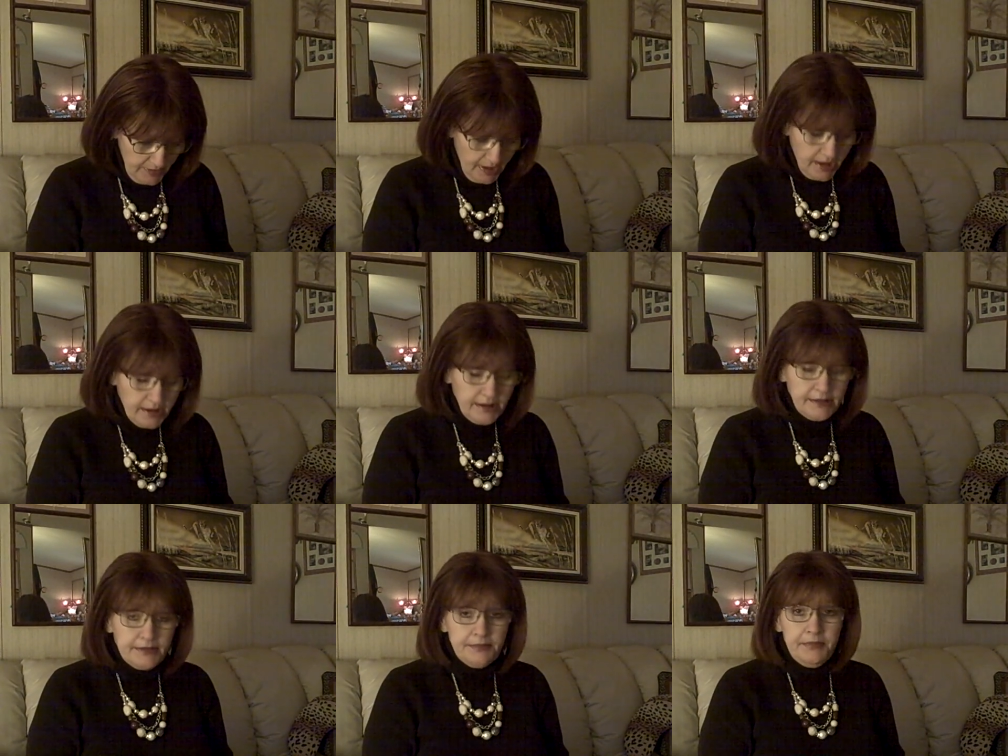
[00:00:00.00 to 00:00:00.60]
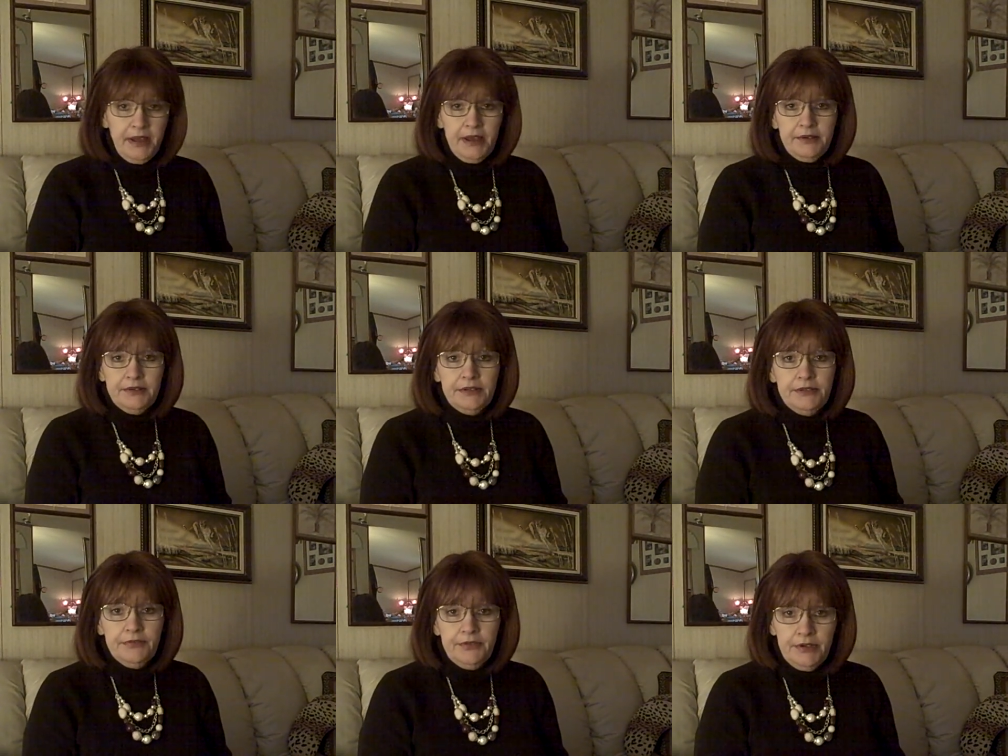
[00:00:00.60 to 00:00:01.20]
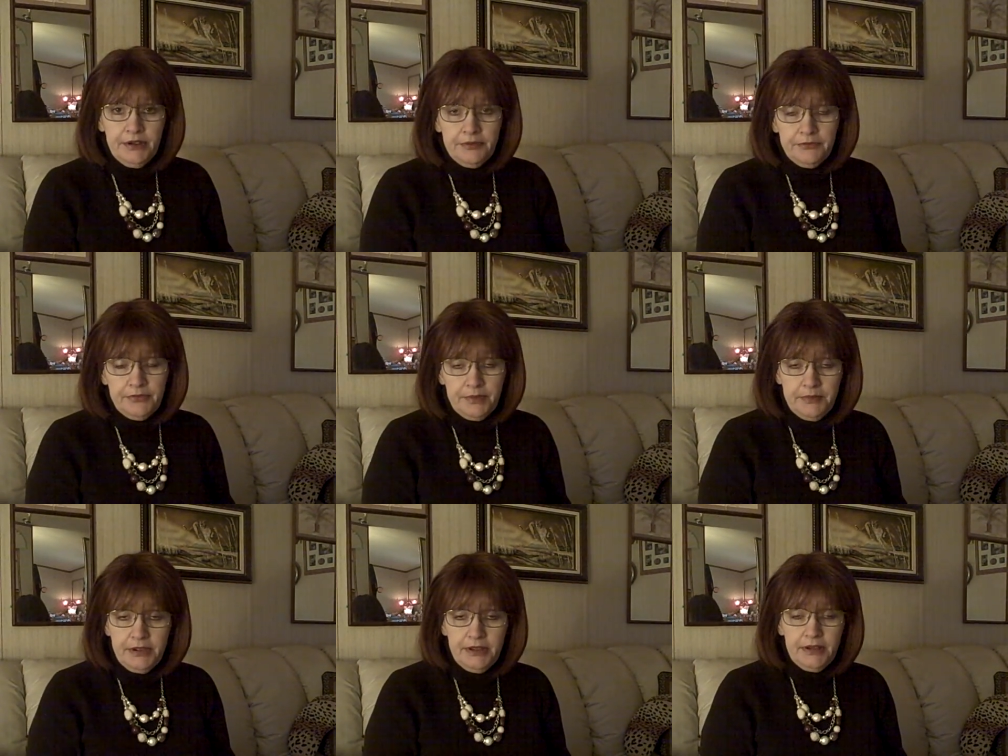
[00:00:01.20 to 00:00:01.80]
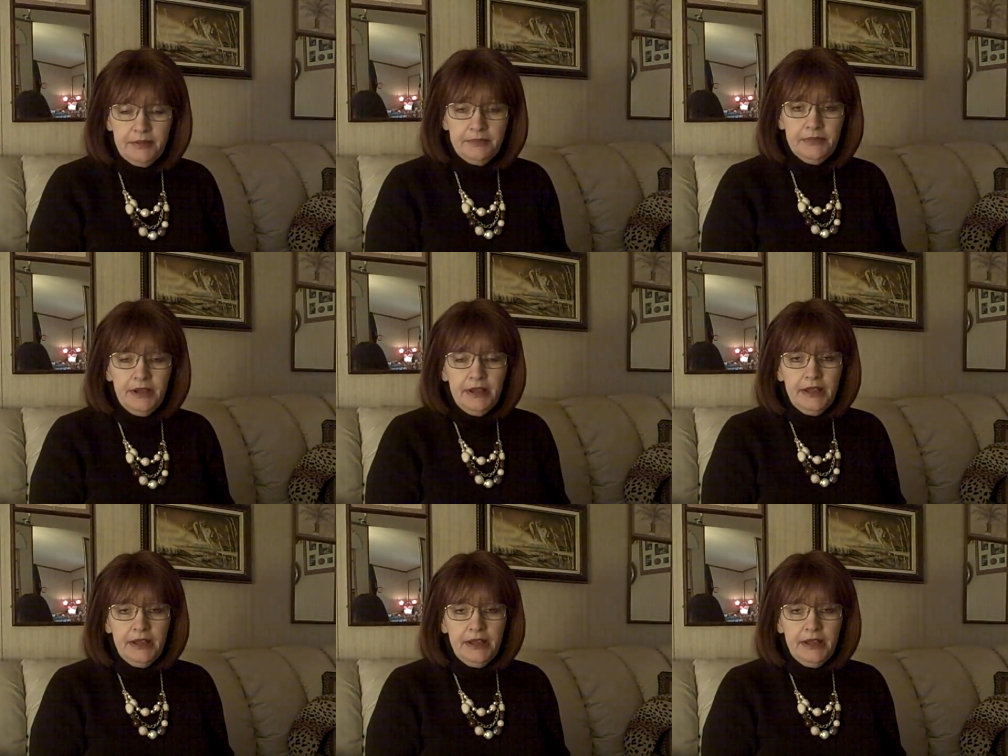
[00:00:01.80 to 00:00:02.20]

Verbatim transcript: I got some batteries for, from him.